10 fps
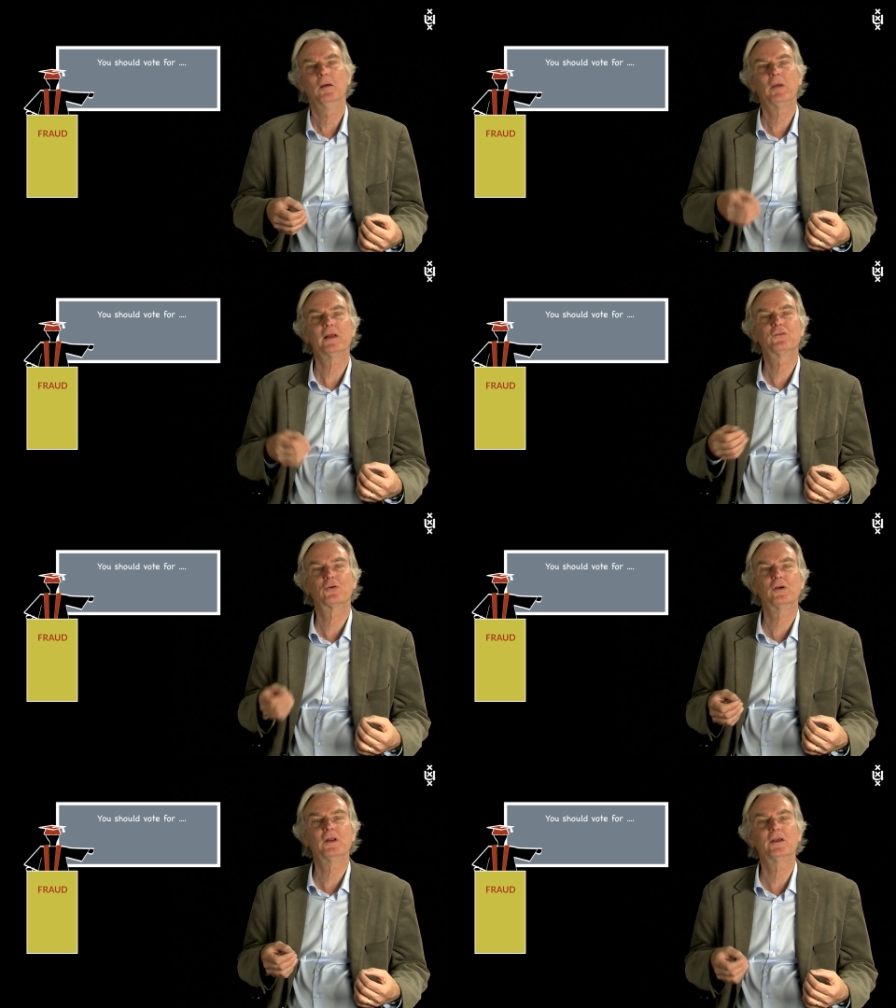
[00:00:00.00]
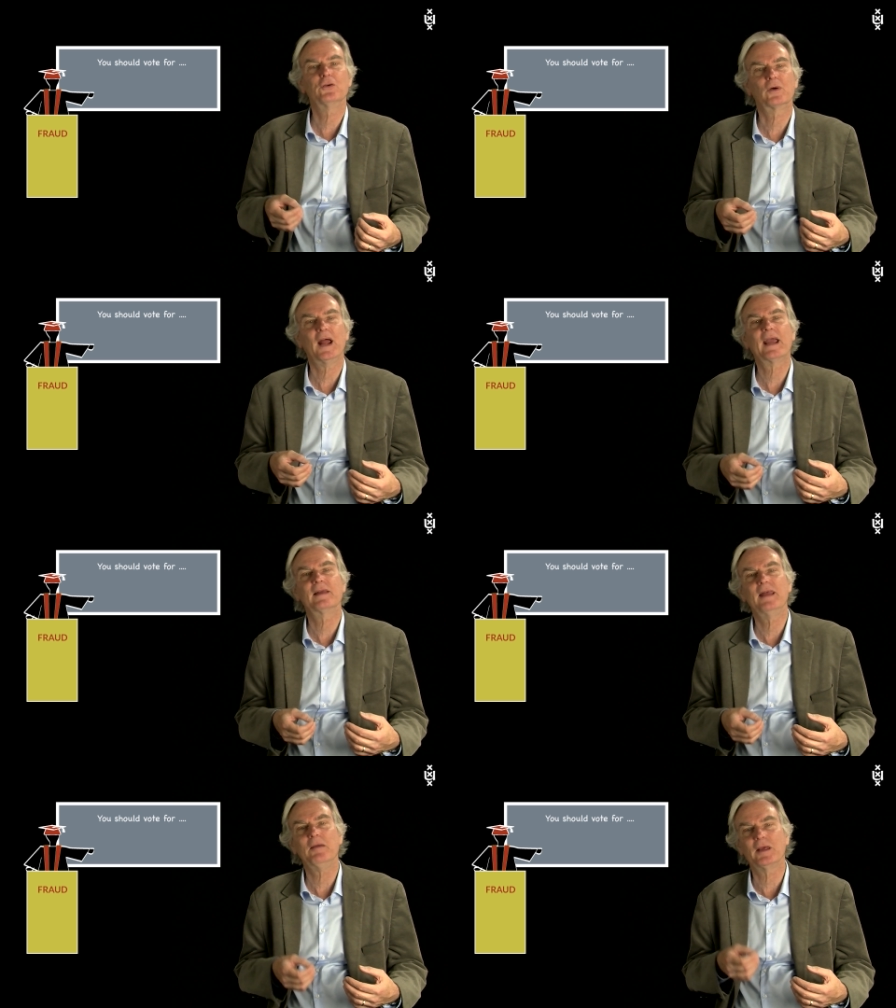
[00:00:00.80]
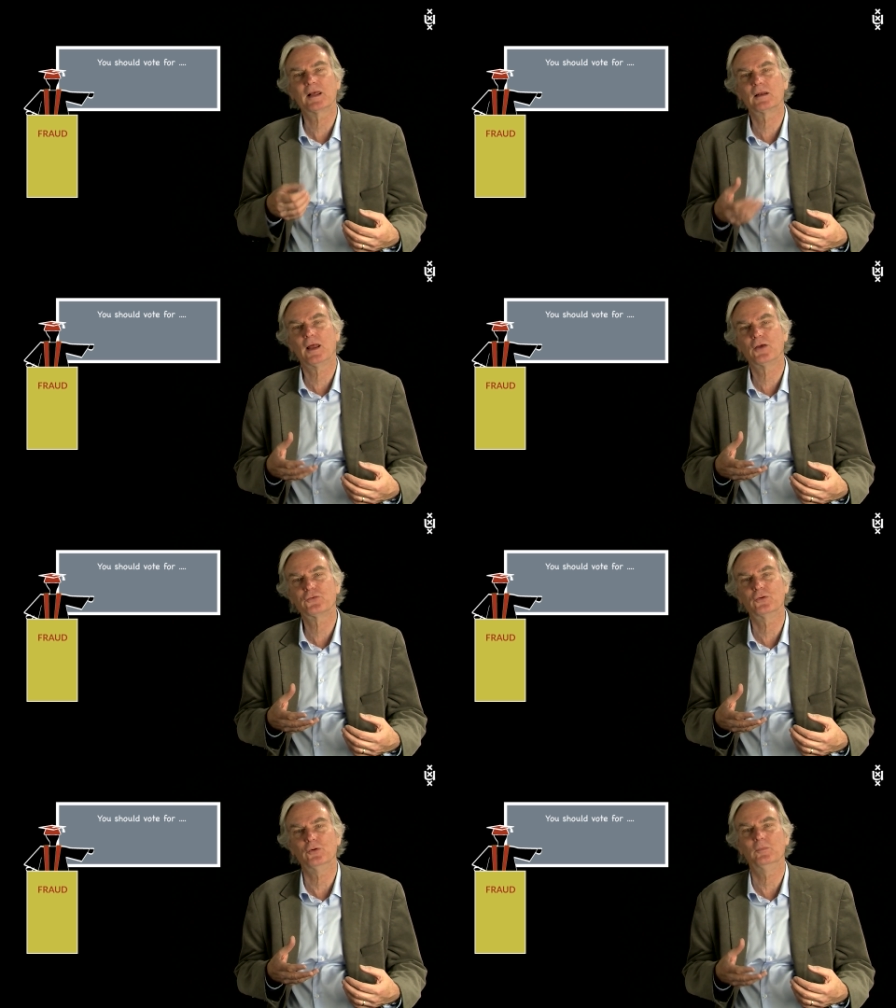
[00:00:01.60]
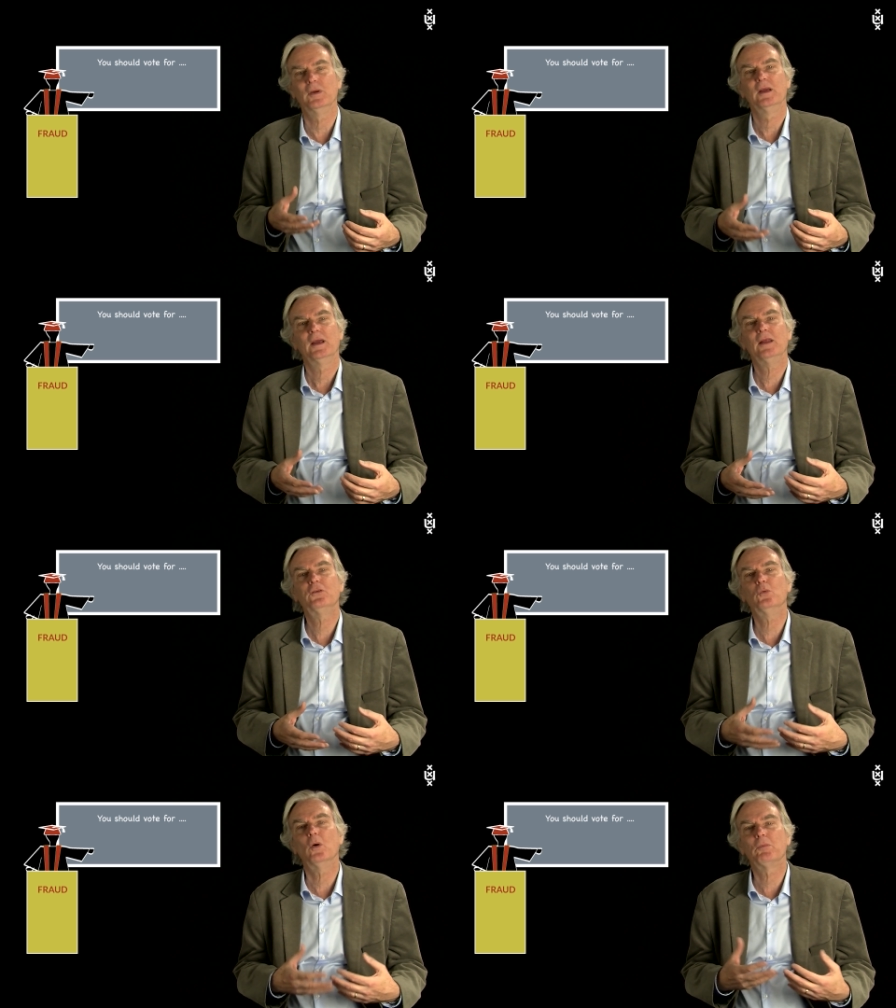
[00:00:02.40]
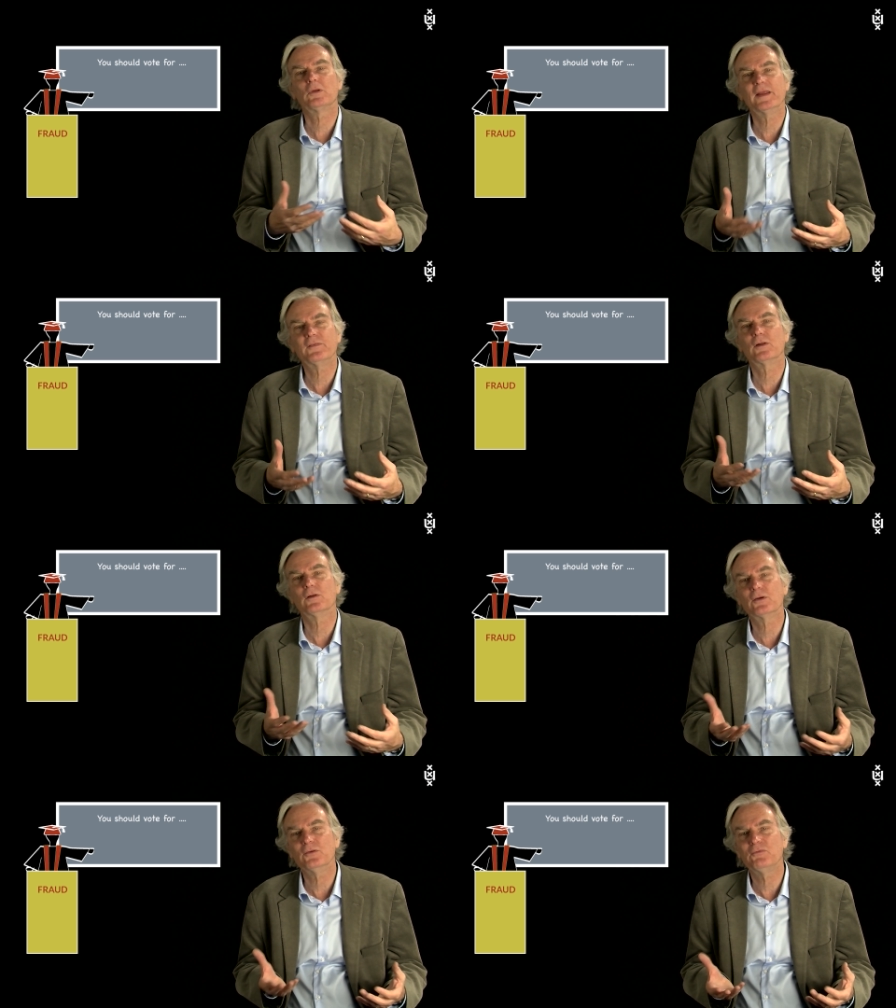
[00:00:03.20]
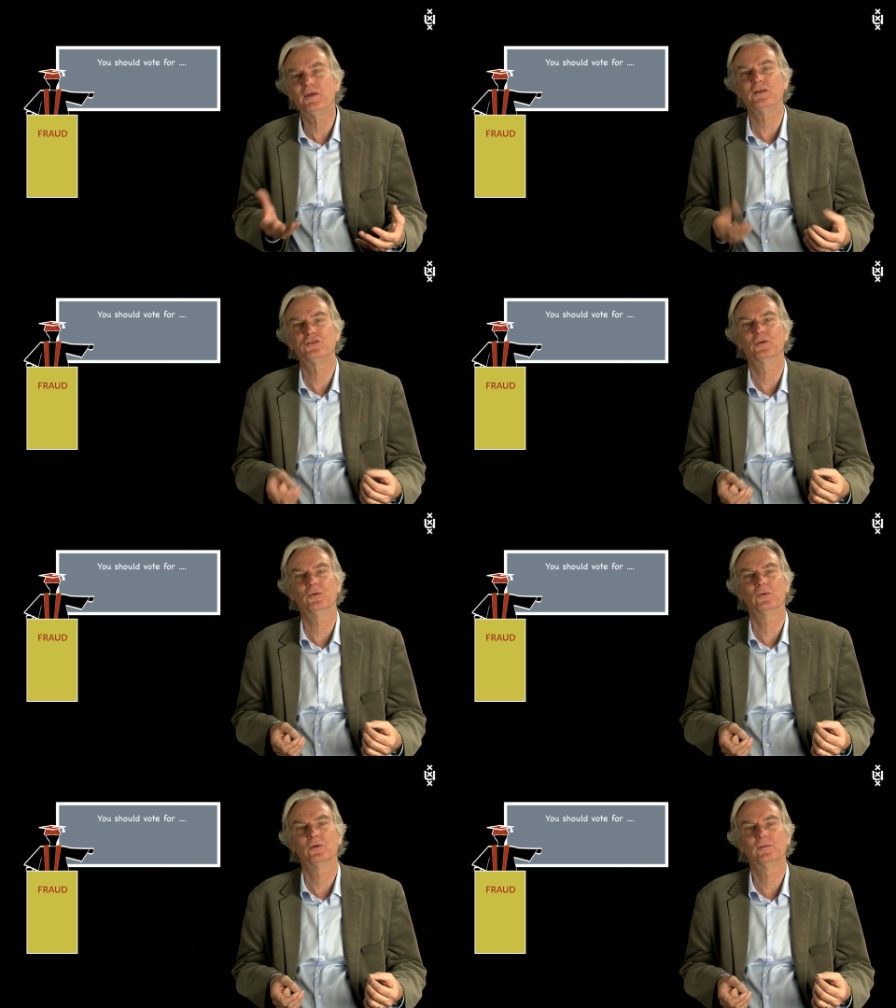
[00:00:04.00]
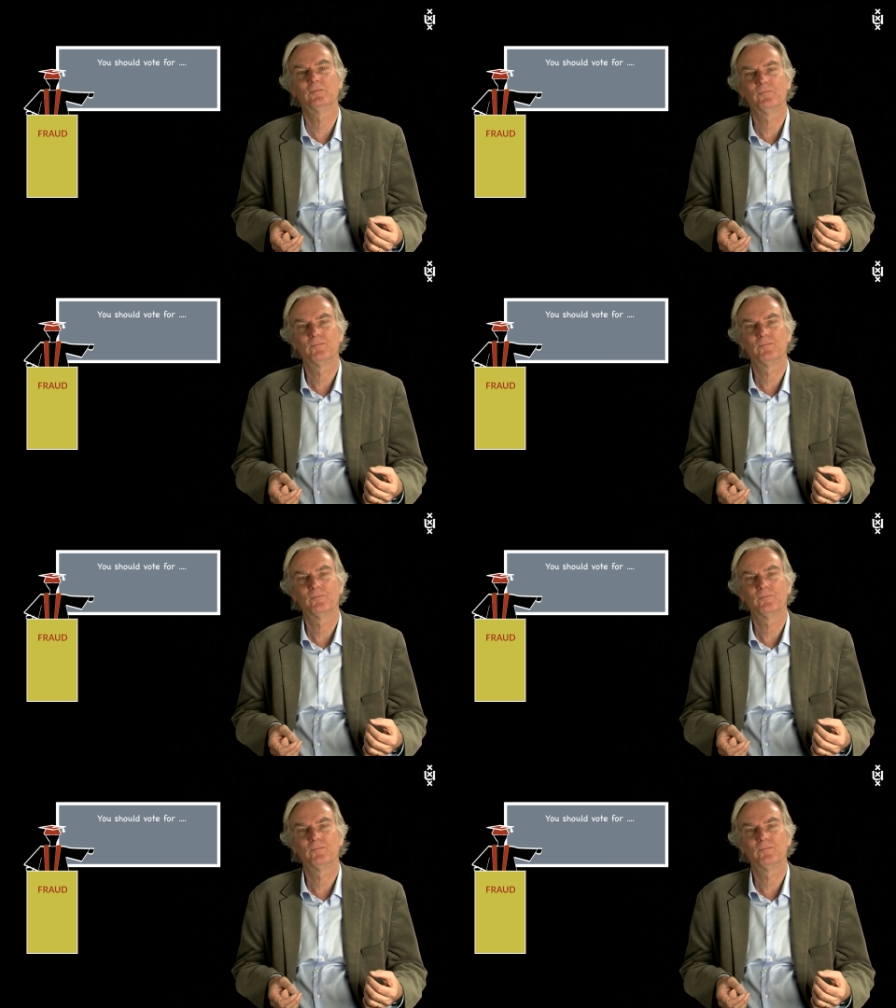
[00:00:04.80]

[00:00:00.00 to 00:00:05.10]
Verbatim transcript: by turning your academic classroom into a political convention hall.